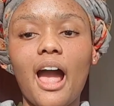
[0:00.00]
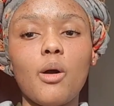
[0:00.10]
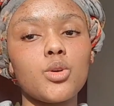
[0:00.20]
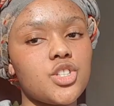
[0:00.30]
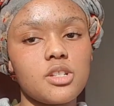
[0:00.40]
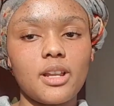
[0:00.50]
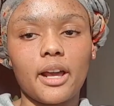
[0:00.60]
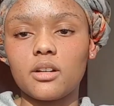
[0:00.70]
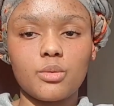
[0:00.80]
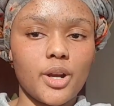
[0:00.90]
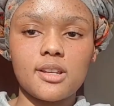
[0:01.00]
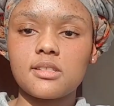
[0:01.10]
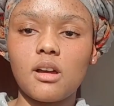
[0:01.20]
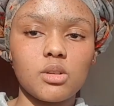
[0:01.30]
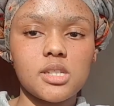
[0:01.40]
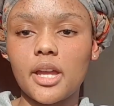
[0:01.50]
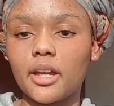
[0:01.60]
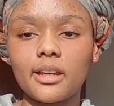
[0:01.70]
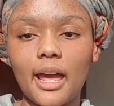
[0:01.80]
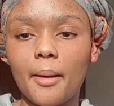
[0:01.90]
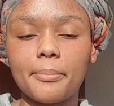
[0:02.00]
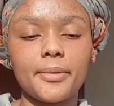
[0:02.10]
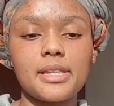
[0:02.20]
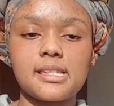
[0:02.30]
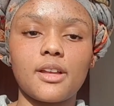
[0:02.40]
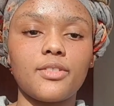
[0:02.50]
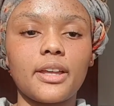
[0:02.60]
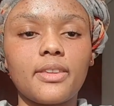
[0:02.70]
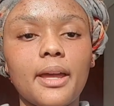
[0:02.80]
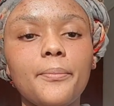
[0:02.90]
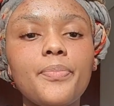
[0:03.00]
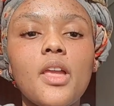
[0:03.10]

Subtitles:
I would just like rest or take a nap and stuff like that.